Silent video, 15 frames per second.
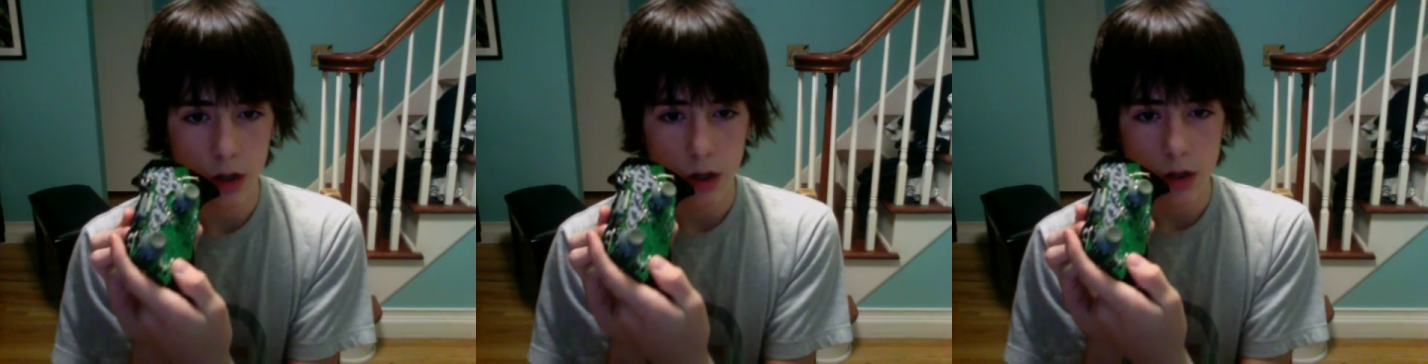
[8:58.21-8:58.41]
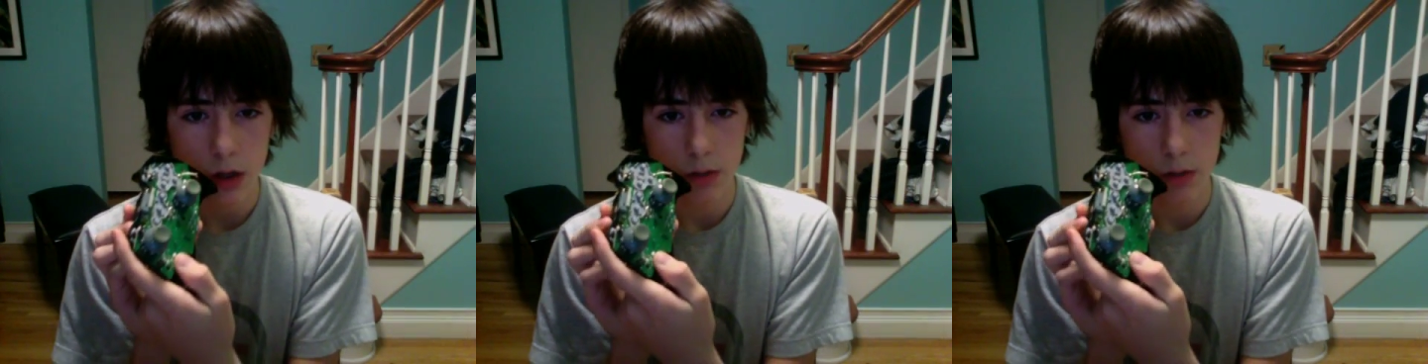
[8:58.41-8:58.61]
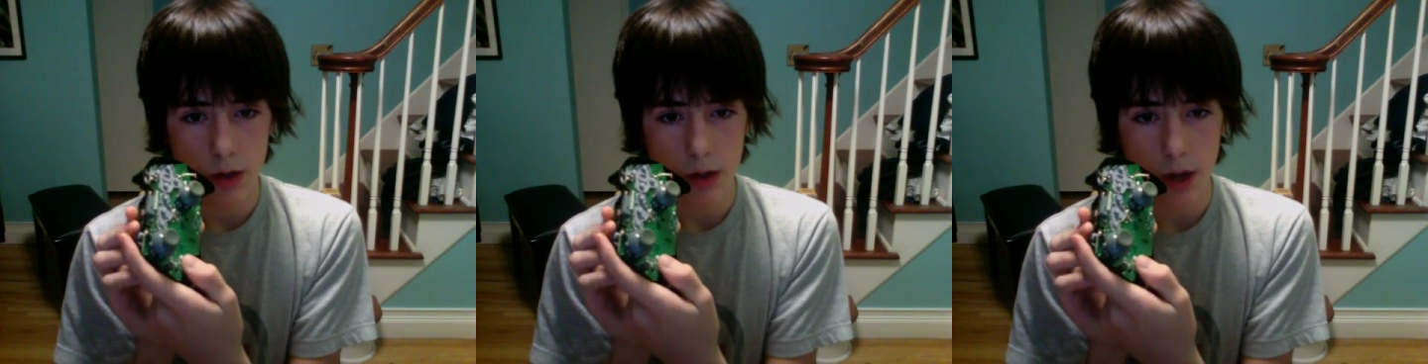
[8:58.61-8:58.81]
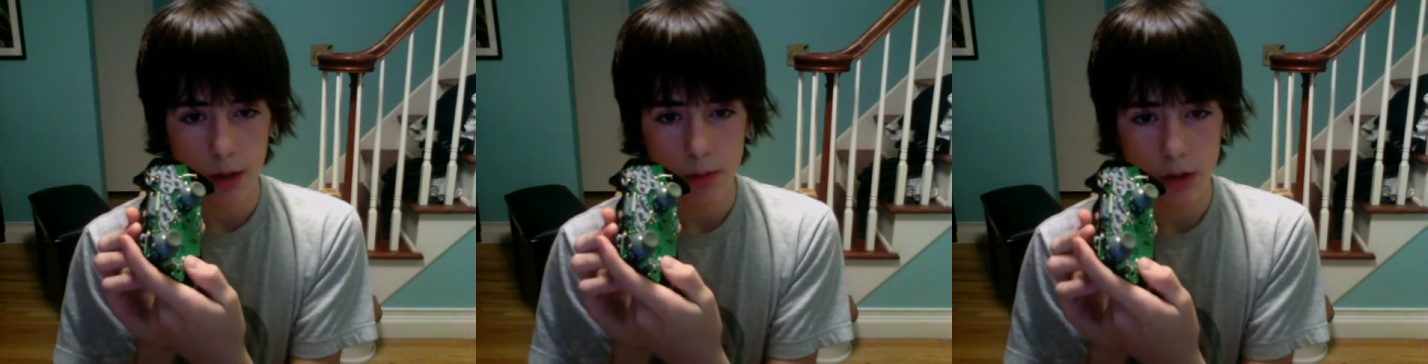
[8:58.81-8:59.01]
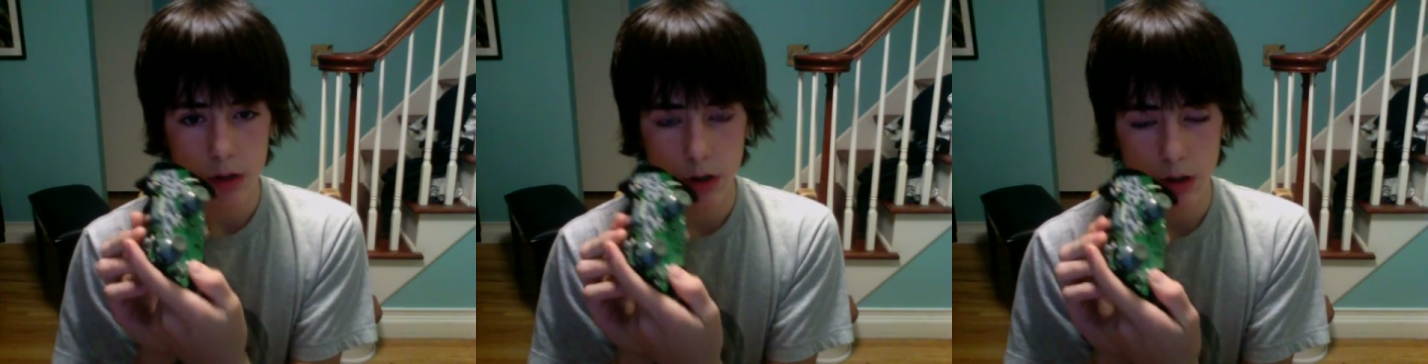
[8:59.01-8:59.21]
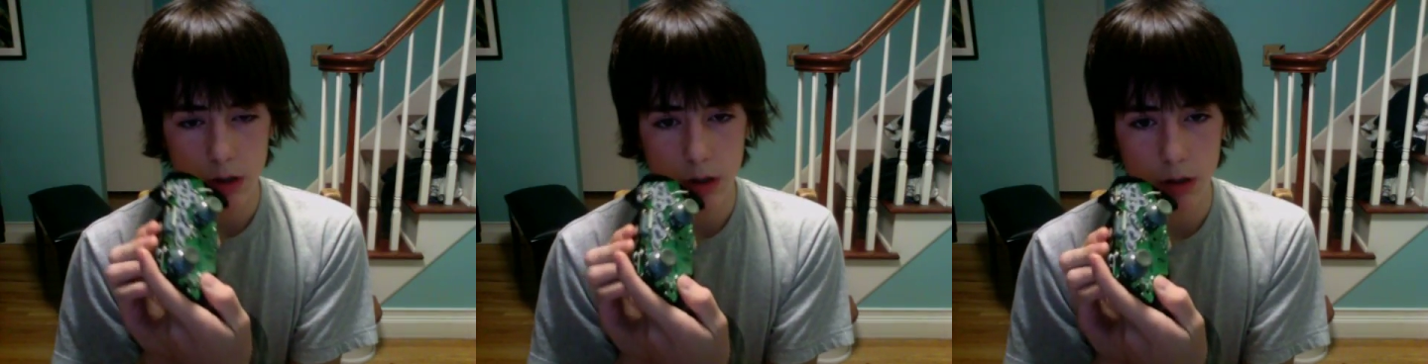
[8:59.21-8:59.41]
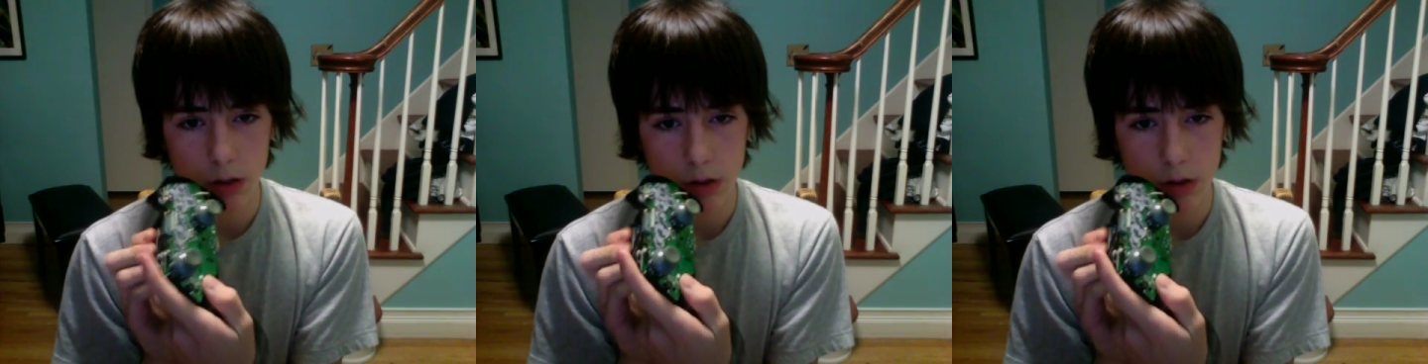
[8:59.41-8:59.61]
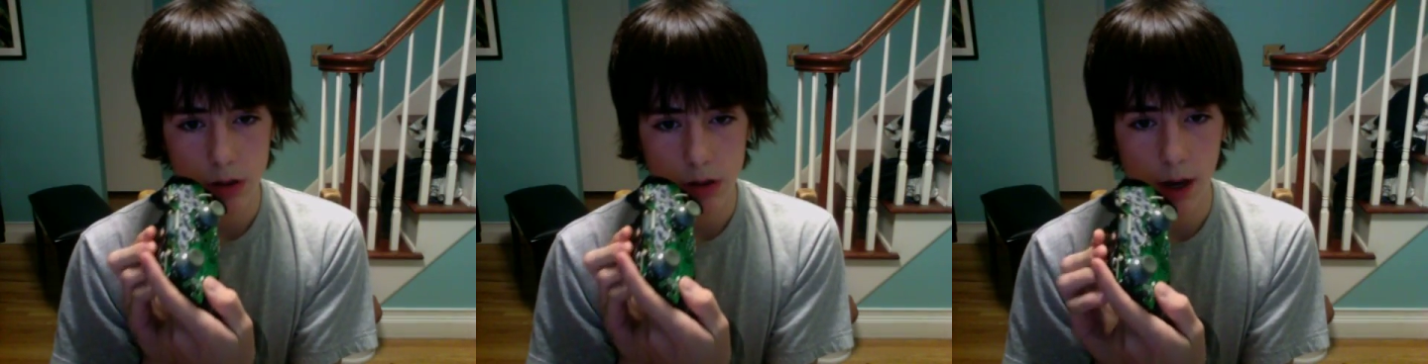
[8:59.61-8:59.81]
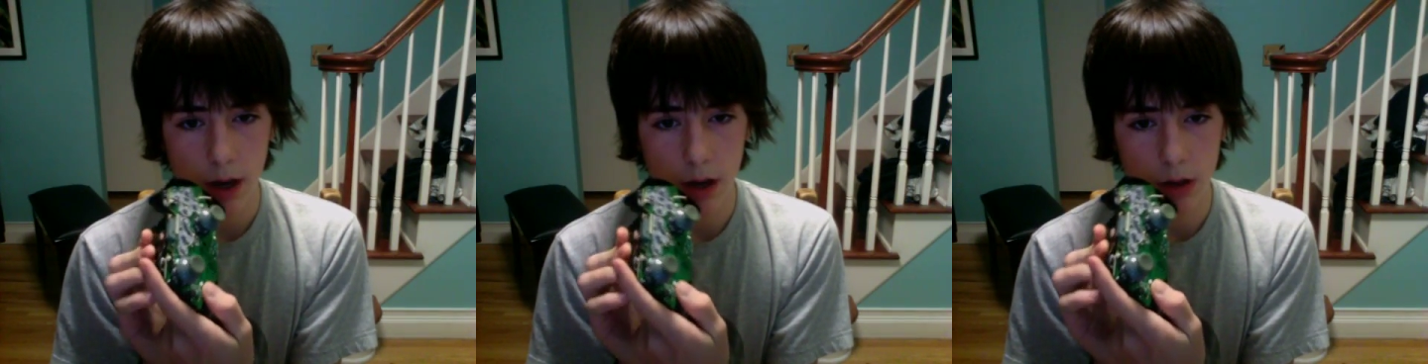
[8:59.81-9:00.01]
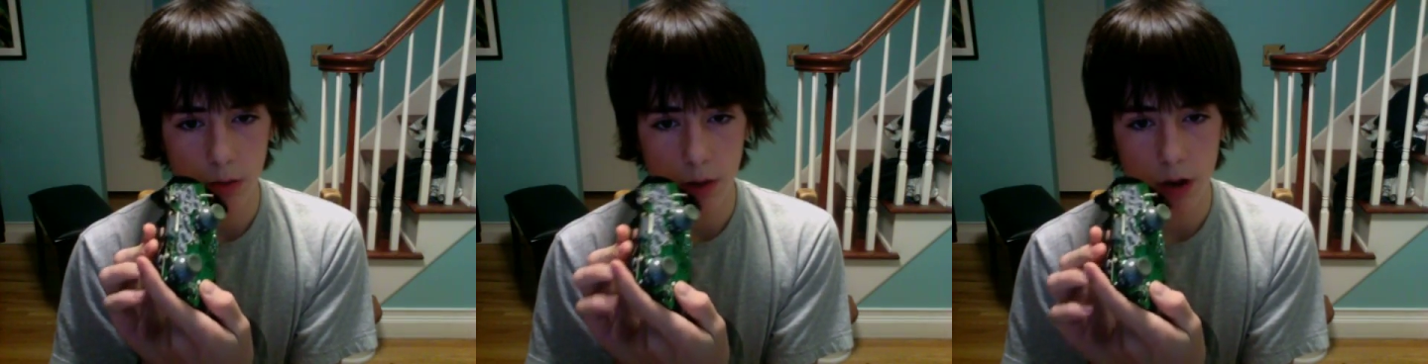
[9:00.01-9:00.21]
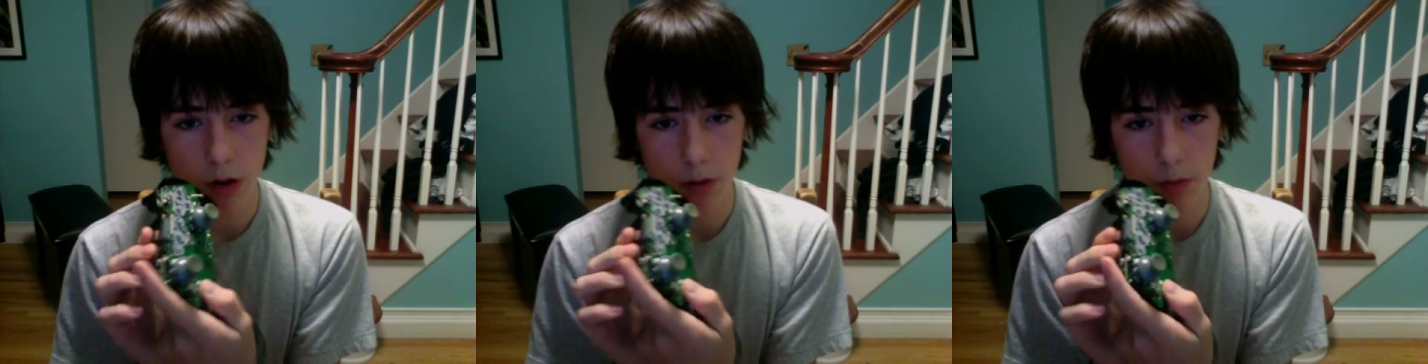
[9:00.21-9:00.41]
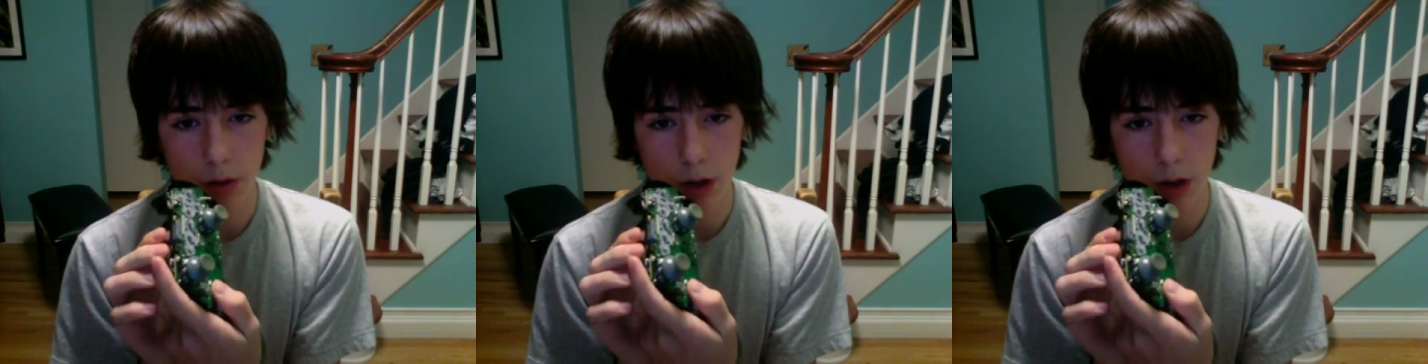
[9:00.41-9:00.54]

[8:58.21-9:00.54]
sometimes. Just take out the battery and plug